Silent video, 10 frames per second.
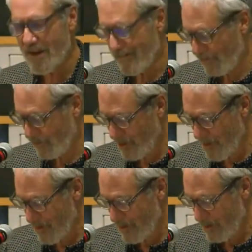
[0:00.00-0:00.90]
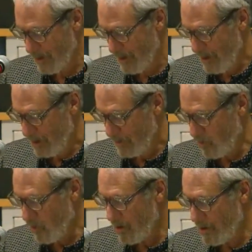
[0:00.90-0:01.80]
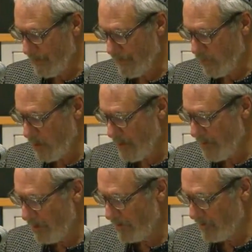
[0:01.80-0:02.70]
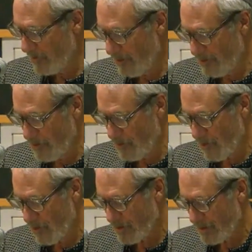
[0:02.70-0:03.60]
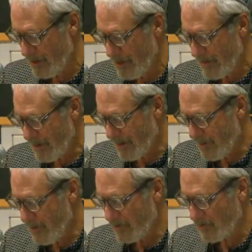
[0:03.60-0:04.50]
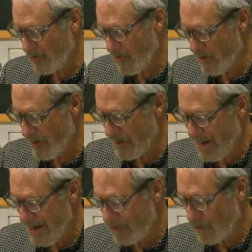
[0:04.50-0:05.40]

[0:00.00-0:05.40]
Sarah, Torah of 3 months untaught, that I must learn in actual